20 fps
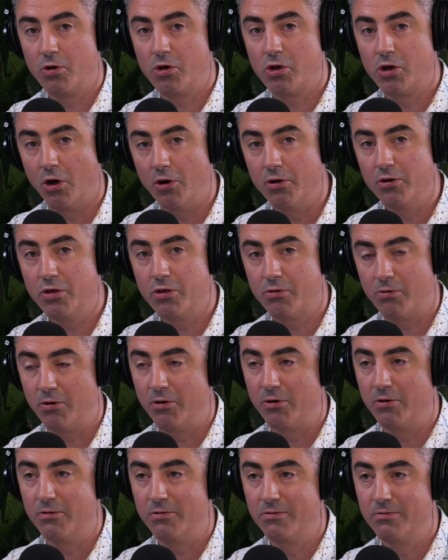Go
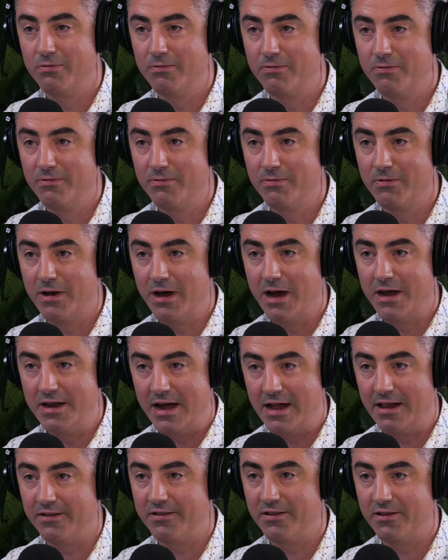through
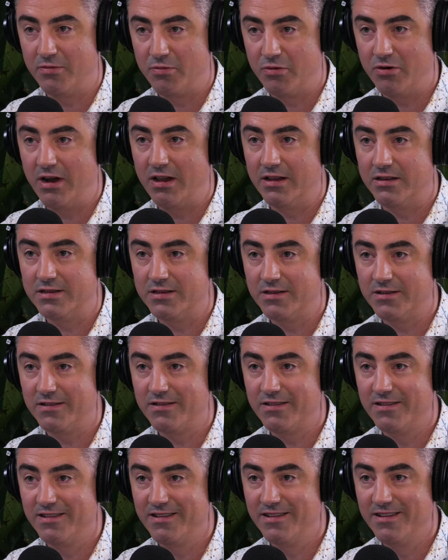analysis
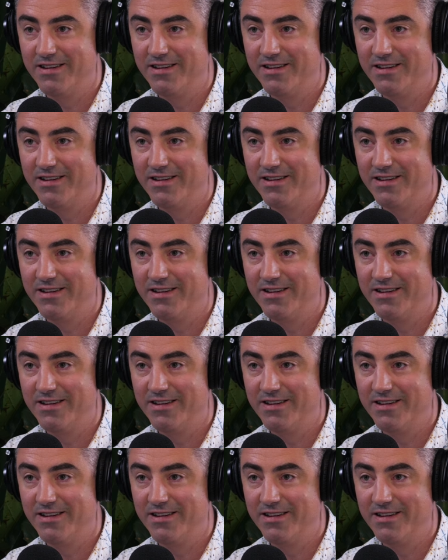paralysis.